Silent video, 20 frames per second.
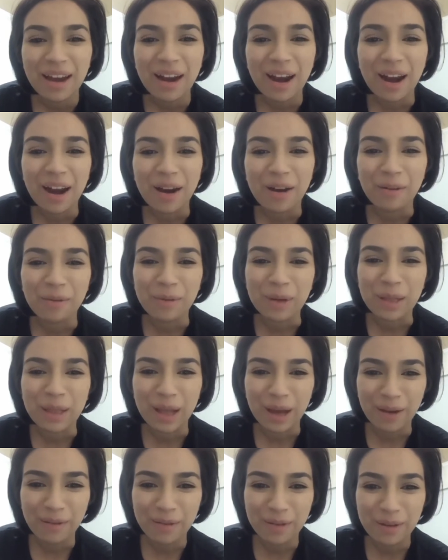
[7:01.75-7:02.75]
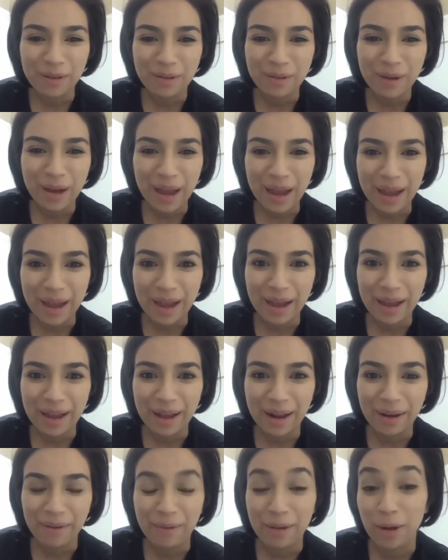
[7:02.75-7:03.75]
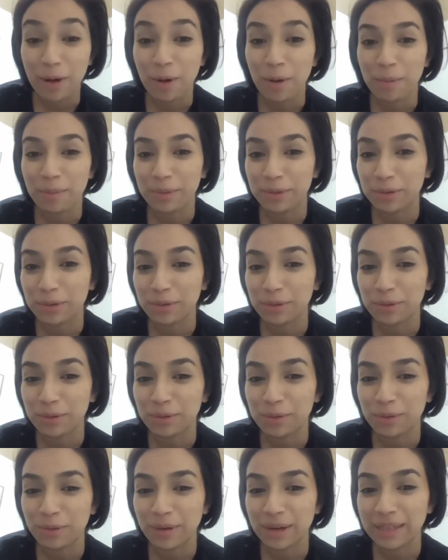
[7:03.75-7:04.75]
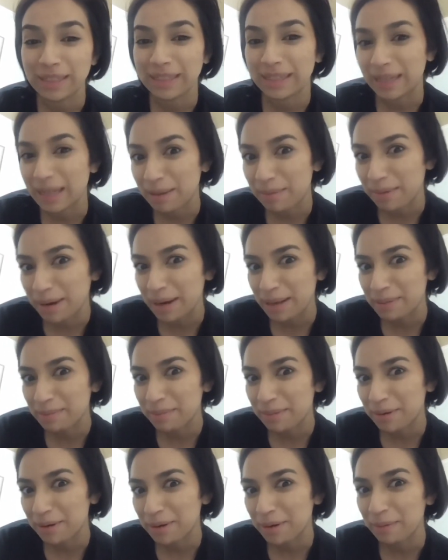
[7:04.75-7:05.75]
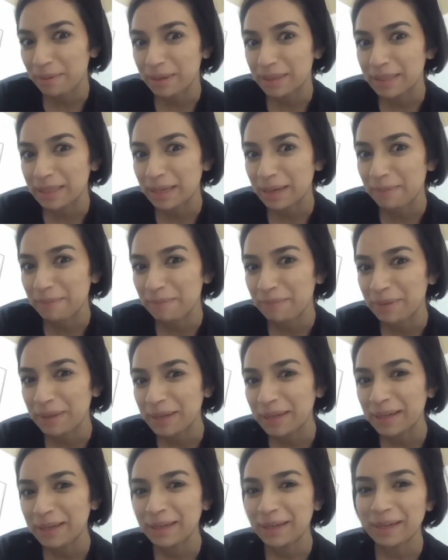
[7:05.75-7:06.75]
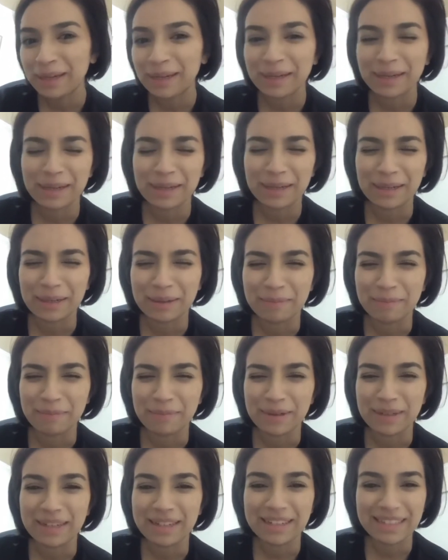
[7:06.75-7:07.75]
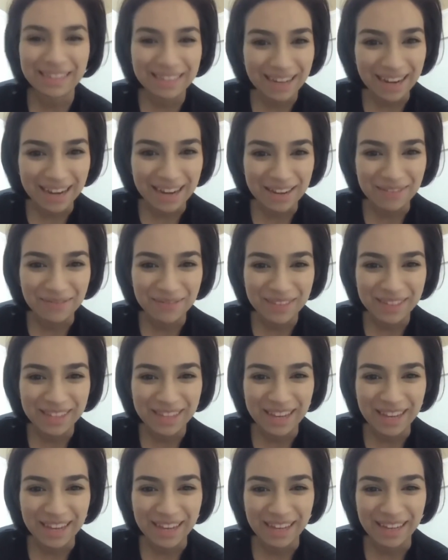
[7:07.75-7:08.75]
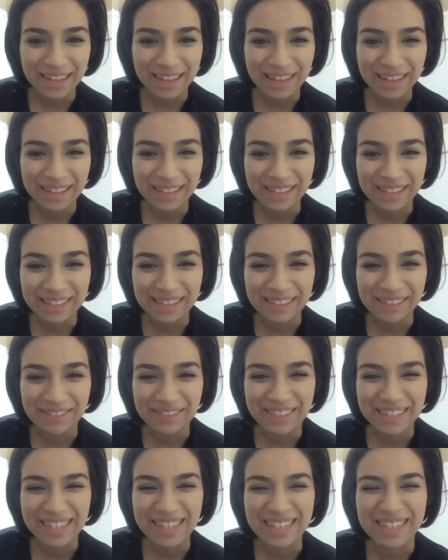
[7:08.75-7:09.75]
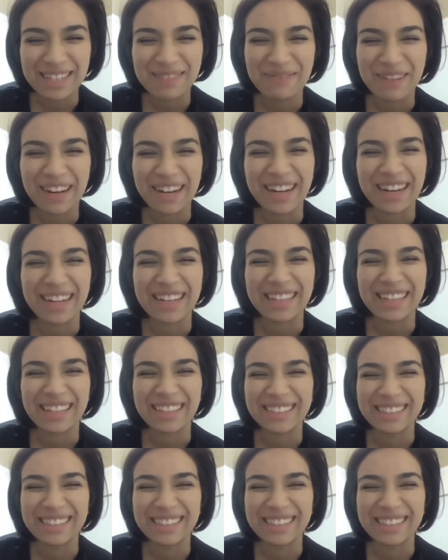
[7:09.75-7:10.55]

Um, we love you, and we hope to celebrate more with some um, good times and some chichis margaritas.